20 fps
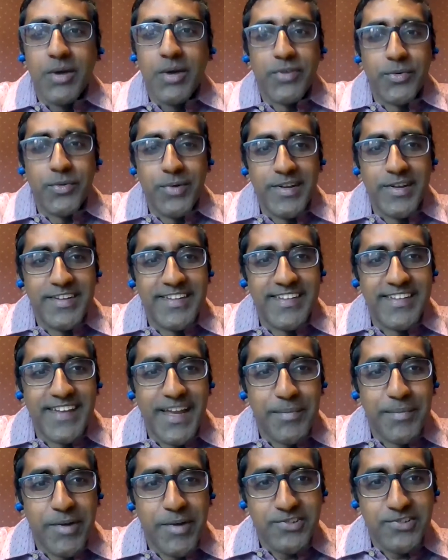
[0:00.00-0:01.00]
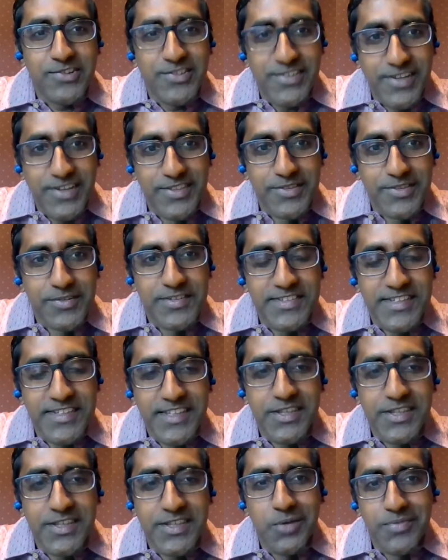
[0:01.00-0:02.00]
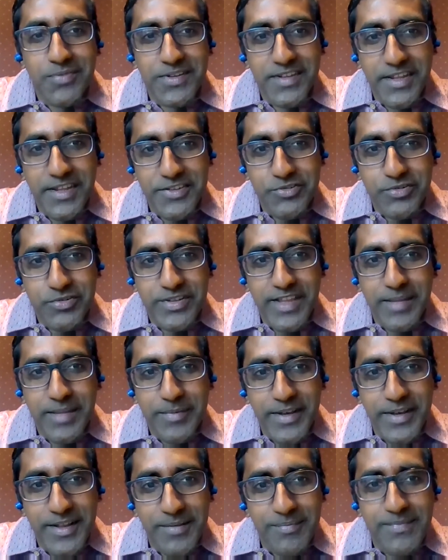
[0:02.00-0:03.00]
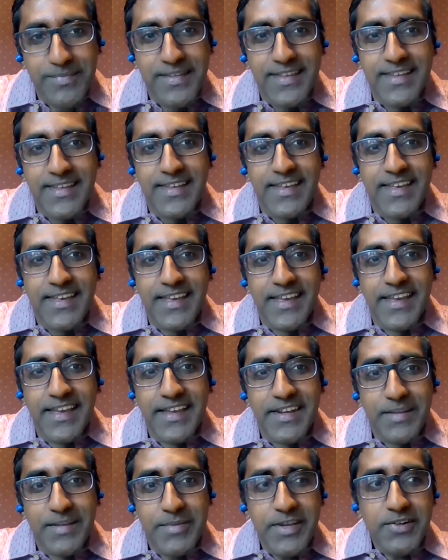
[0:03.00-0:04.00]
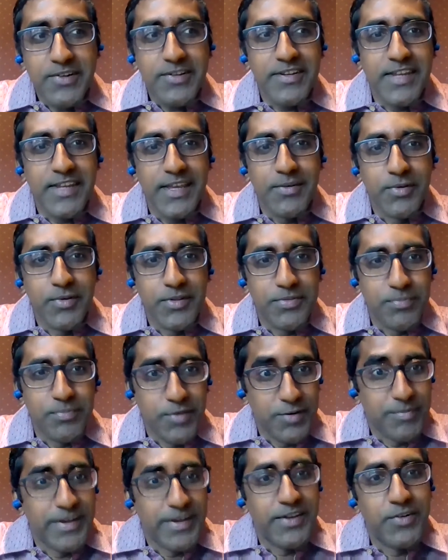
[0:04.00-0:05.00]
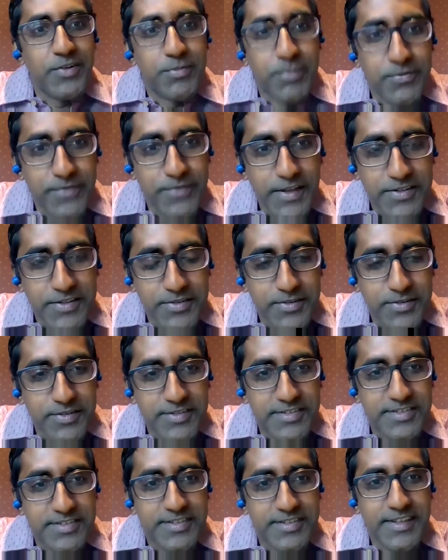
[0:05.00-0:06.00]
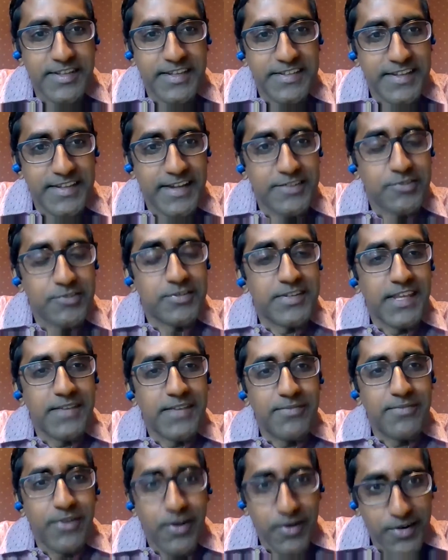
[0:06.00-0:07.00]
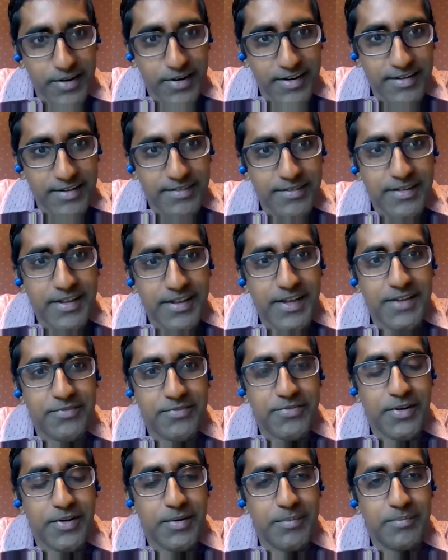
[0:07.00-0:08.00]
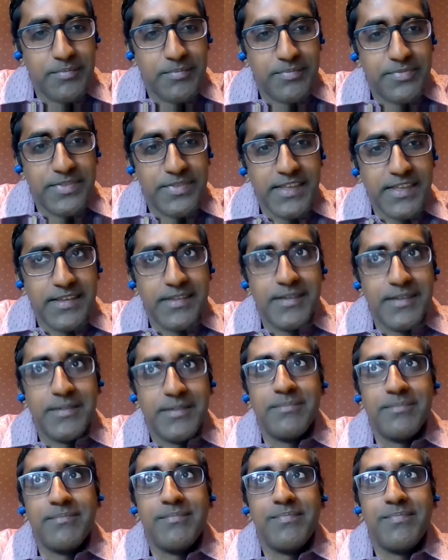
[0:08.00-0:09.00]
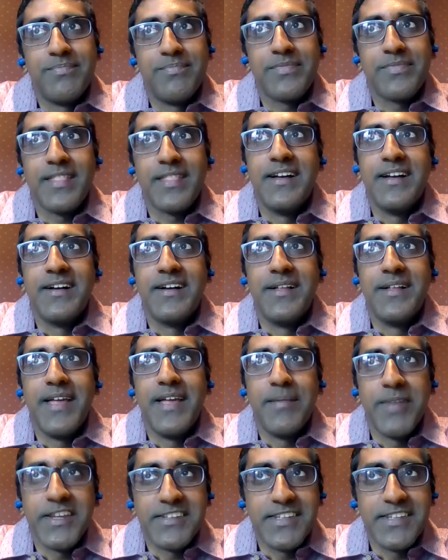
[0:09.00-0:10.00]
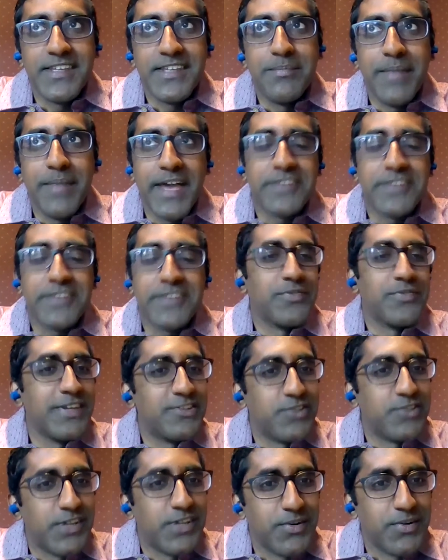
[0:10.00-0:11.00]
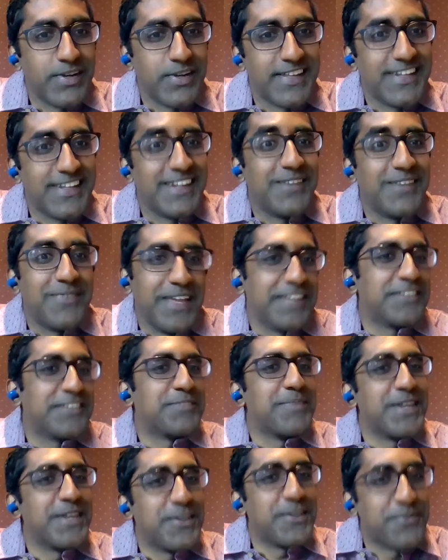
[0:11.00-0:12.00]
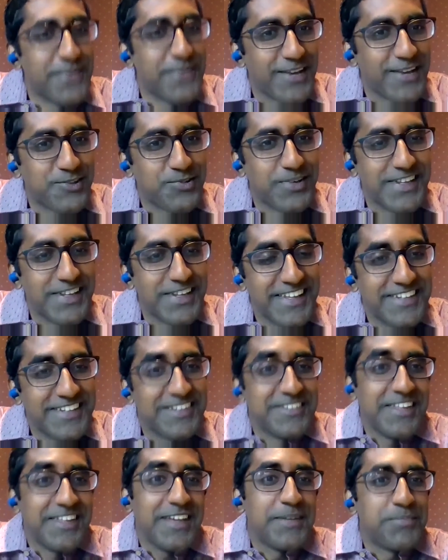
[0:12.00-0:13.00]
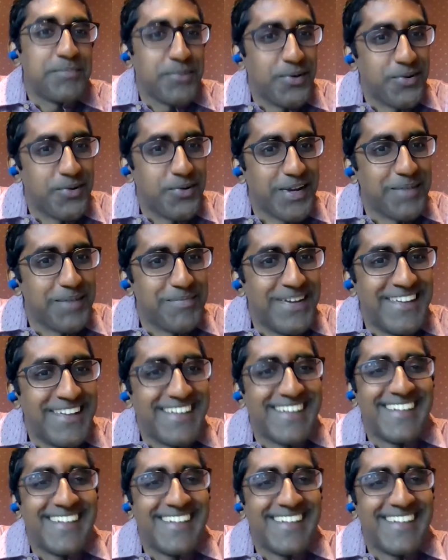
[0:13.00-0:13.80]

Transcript: everyone. I'm Arjun Chandar, CEO of IndustrialML. And I'm here today with one of my old professors, Dr. Dave Hardt from the MIT Master of Engineering in Advanced Manufacturing and Design program.